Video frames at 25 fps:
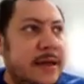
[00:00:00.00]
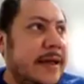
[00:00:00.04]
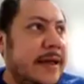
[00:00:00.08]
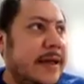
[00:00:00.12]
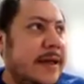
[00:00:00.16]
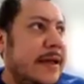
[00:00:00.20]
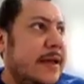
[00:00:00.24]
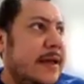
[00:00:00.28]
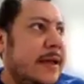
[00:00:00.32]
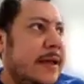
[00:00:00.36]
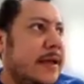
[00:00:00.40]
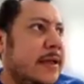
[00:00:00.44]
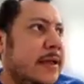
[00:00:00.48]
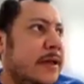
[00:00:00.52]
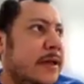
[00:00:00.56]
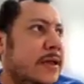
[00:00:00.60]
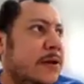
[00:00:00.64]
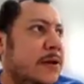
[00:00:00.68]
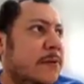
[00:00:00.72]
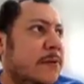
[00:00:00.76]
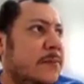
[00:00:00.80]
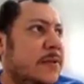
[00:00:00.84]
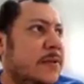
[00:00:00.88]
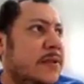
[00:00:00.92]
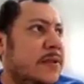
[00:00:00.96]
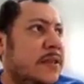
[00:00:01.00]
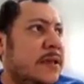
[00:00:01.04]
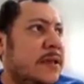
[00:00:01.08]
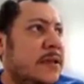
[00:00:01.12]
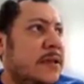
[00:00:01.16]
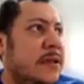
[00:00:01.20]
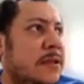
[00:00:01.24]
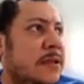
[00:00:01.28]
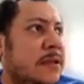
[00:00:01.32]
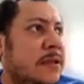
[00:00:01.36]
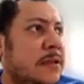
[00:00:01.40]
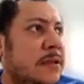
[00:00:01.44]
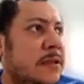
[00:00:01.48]
I can
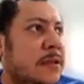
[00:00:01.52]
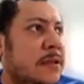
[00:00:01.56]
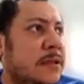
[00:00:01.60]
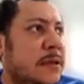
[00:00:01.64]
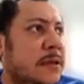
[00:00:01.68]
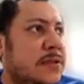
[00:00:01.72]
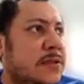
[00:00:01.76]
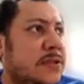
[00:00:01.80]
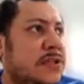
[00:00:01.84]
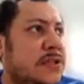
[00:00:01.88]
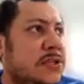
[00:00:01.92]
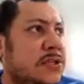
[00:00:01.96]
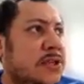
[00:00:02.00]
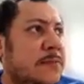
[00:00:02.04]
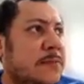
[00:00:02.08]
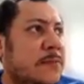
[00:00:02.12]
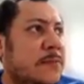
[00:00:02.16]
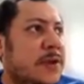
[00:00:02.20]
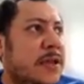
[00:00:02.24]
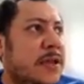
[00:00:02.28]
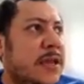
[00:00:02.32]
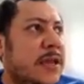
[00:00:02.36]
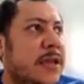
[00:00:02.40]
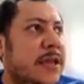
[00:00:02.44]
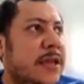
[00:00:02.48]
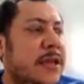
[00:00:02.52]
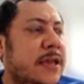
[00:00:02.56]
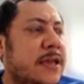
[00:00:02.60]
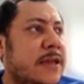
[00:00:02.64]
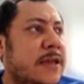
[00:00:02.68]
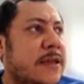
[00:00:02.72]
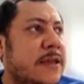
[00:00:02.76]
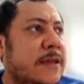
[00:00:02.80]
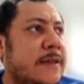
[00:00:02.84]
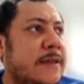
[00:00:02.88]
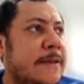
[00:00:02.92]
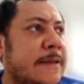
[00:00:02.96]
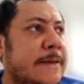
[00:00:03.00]
obtain some
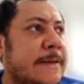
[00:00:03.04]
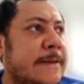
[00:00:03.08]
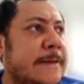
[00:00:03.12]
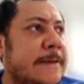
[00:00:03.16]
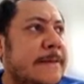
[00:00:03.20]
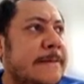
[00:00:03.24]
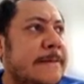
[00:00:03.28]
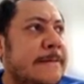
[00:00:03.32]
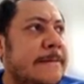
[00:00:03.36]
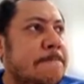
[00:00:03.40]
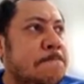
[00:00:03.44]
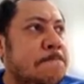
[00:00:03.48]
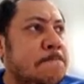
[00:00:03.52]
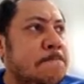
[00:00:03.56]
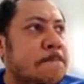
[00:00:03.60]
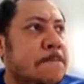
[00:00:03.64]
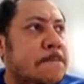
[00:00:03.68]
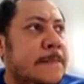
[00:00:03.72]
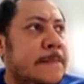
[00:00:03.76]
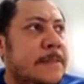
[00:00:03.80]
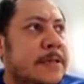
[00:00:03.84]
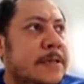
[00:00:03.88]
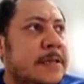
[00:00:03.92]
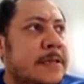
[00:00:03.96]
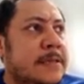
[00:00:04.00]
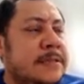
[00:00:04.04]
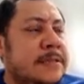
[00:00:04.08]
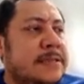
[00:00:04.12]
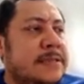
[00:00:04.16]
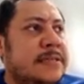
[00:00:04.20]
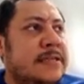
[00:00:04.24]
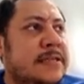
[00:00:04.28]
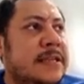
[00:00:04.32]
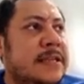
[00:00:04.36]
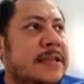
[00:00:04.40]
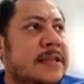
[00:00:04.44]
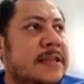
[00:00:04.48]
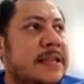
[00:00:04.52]
k
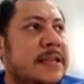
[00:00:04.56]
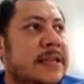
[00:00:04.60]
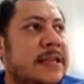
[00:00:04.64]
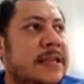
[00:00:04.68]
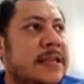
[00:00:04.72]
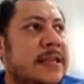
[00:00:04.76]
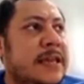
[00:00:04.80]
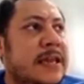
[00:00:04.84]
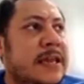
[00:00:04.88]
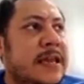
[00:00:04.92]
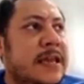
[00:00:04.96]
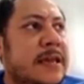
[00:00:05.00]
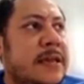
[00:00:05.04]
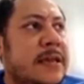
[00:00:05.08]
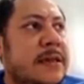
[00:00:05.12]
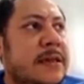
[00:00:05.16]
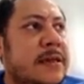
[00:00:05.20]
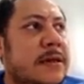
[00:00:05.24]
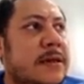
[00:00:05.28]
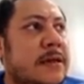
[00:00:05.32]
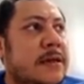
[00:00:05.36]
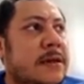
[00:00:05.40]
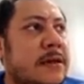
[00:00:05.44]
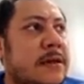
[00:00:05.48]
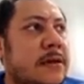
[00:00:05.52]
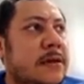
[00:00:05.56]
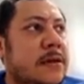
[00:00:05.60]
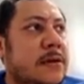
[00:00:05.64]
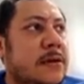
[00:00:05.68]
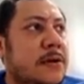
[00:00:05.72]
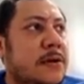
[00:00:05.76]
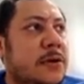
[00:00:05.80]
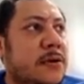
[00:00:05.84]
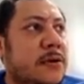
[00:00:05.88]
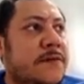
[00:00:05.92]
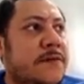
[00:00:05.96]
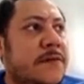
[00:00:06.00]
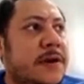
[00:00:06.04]
such that k
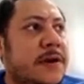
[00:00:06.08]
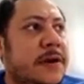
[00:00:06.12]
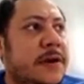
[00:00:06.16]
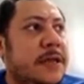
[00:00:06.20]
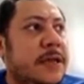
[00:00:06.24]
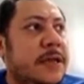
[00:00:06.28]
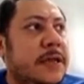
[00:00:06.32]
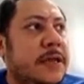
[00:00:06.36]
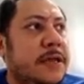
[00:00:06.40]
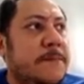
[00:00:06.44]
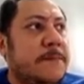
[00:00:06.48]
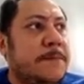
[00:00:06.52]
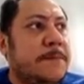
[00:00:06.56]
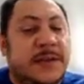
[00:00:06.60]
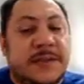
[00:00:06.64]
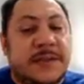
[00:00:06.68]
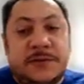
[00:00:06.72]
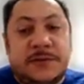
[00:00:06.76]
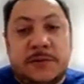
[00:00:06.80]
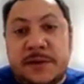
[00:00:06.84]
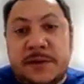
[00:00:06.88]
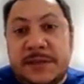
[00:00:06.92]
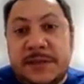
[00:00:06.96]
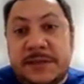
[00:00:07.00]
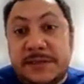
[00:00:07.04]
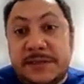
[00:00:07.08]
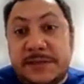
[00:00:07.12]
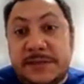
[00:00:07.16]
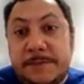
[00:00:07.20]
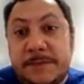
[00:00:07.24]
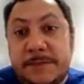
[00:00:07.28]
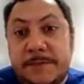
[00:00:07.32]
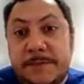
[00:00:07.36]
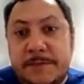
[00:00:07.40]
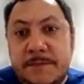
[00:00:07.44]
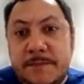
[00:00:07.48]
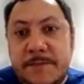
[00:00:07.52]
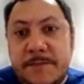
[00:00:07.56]
over k plus 1 is
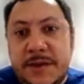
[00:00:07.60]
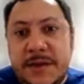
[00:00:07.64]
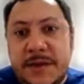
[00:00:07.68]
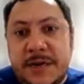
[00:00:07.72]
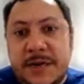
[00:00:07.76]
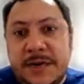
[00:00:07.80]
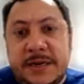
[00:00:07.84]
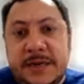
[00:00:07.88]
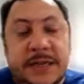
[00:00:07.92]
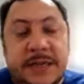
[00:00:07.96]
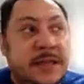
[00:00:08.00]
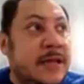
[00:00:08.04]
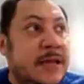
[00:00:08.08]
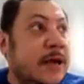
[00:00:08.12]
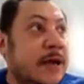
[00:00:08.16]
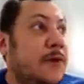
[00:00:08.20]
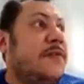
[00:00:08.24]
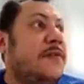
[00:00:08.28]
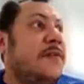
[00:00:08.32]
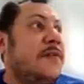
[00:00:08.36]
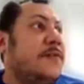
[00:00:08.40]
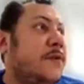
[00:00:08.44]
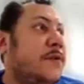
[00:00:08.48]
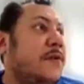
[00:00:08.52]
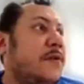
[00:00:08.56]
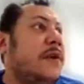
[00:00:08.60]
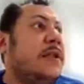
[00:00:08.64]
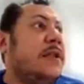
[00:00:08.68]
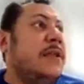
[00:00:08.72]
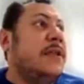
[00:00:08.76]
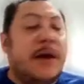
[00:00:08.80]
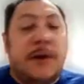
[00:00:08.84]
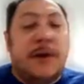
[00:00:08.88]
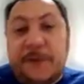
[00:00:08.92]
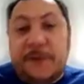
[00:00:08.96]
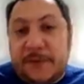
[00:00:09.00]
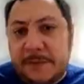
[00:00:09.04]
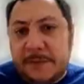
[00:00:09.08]
bigger than alpha, for any
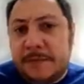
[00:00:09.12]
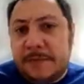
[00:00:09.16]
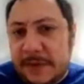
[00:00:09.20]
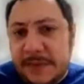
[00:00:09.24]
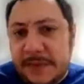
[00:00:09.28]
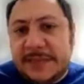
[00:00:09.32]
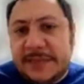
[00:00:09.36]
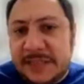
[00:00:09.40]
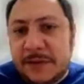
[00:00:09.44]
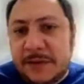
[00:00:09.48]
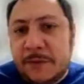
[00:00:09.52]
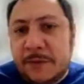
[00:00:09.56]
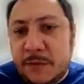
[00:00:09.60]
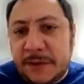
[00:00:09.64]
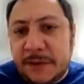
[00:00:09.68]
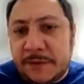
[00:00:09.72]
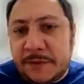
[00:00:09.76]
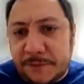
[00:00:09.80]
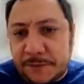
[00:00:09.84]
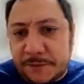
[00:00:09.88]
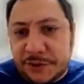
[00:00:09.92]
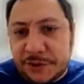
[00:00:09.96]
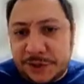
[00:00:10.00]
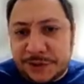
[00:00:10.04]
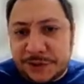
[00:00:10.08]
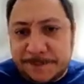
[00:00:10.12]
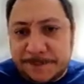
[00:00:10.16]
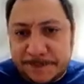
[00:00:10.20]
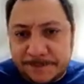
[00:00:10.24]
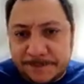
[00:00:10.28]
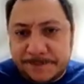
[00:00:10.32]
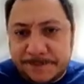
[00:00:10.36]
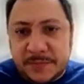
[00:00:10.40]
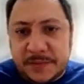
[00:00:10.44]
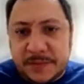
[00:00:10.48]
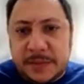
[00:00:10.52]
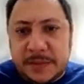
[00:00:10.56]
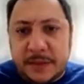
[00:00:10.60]
alpha less than 1, for sure.
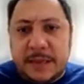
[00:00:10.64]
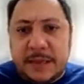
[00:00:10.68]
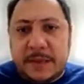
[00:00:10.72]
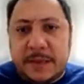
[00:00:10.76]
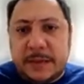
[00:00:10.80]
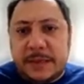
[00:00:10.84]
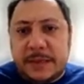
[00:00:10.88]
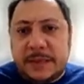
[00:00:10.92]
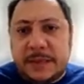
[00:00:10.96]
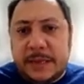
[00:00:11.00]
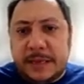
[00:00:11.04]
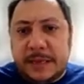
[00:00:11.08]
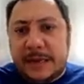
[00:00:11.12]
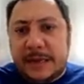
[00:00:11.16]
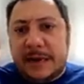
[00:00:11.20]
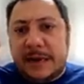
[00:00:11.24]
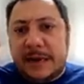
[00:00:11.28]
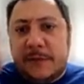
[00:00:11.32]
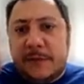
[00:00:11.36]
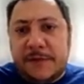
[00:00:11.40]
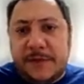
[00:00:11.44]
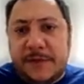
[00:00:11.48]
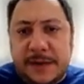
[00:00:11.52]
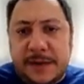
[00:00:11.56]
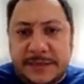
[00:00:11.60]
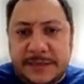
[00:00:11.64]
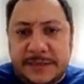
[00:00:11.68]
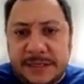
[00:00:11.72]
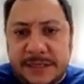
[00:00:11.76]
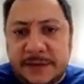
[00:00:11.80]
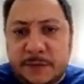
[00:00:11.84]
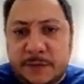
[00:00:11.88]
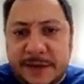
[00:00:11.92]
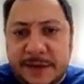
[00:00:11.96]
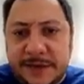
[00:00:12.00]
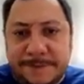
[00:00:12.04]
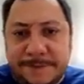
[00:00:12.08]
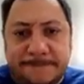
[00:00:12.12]
Take alpha less than
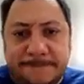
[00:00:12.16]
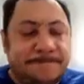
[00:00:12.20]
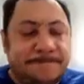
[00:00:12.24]
1.